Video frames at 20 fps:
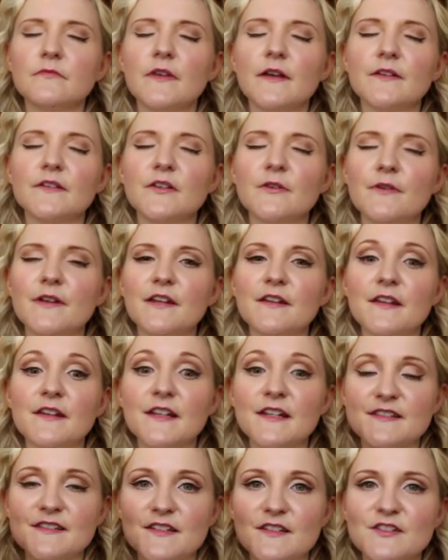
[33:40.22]
And do it at a
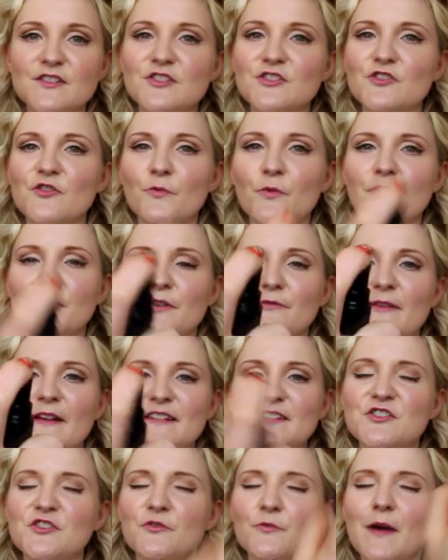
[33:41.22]
distance because you don't want your
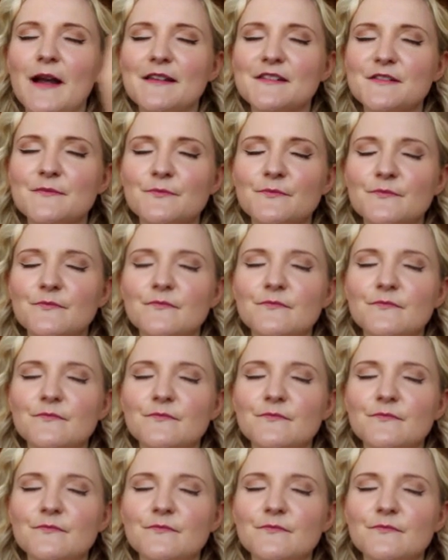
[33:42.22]
face too wet.